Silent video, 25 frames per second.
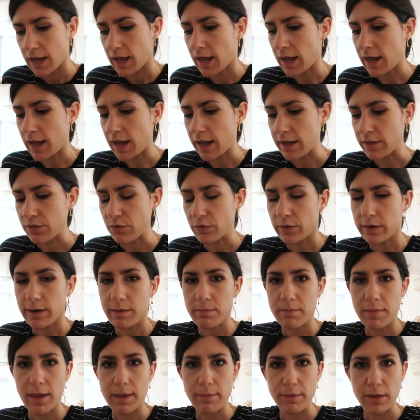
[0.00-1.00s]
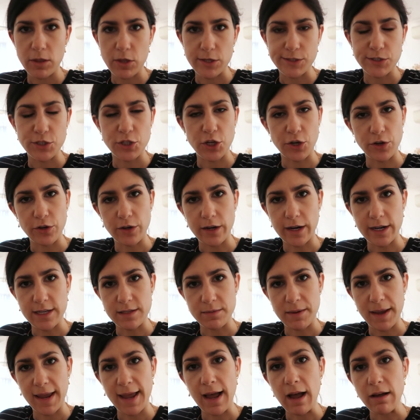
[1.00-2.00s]
I thought I'd maybe just show you
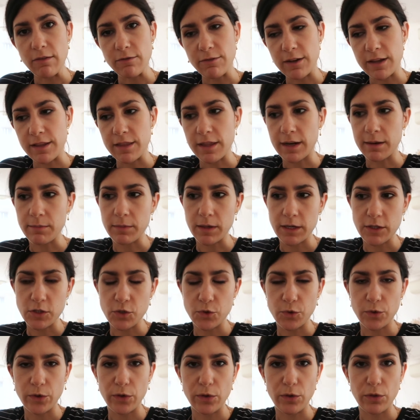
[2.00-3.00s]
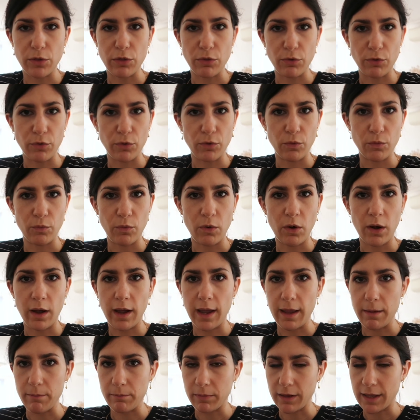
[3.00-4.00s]
guys my outfit, then I'm going to talk you through what
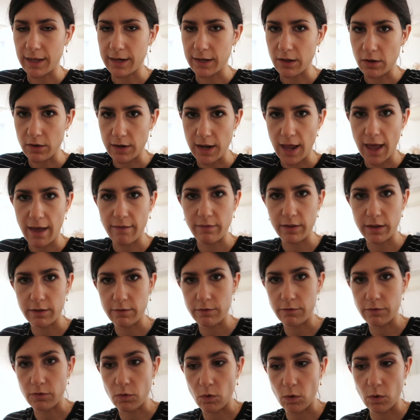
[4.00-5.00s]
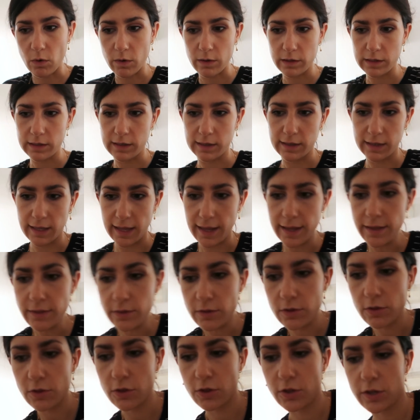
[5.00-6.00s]
I'm planning on having for
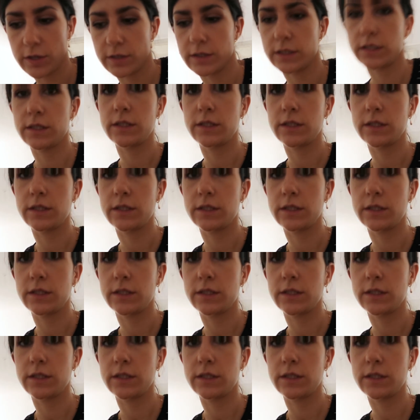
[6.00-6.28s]
lunch.